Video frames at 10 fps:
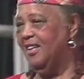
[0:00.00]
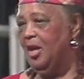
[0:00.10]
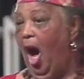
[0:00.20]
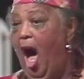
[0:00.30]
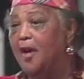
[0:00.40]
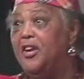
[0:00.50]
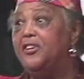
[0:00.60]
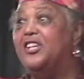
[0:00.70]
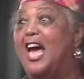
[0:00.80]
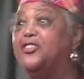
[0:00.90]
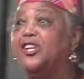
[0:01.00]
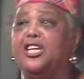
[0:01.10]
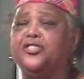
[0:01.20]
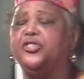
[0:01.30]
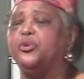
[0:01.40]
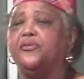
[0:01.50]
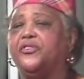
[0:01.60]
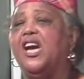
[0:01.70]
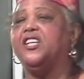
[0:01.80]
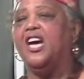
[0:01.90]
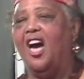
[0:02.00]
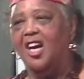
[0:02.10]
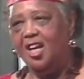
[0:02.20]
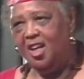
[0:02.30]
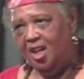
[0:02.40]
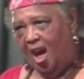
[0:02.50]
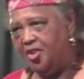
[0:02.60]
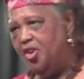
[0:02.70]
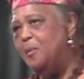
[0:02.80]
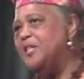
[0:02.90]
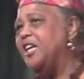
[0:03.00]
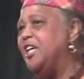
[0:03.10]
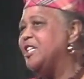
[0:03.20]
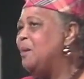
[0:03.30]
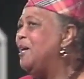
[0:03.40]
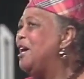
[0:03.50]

Oh, the International Institute of Theatre. I'd go on things I may